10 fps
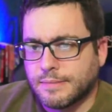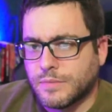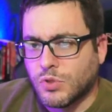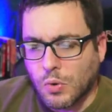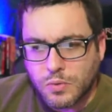
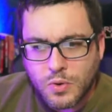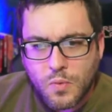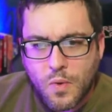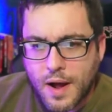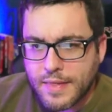don't know
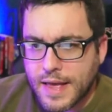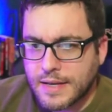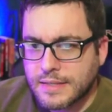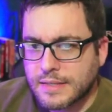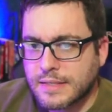why that
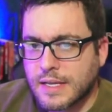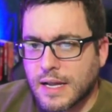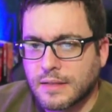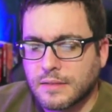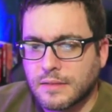is
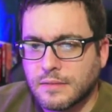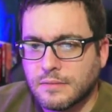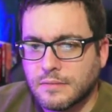exactly.